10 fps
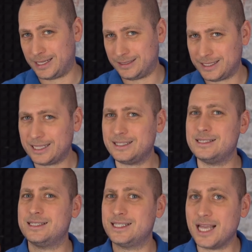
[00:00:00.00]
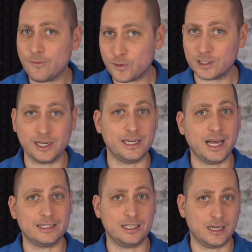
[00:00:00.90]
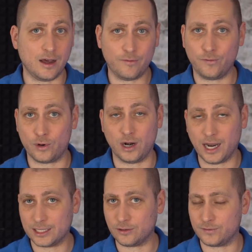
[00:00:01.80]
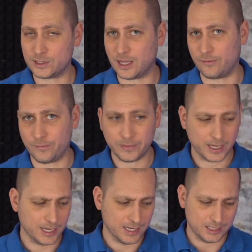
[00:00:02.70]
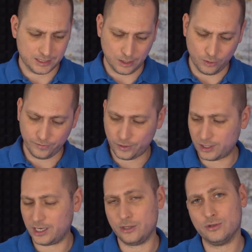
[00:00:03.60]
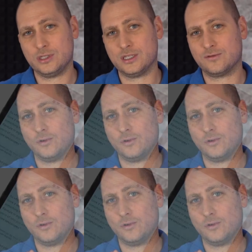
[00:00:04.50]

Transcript: and that is definitely not enough for a lot of stuff. So if you're gonna use this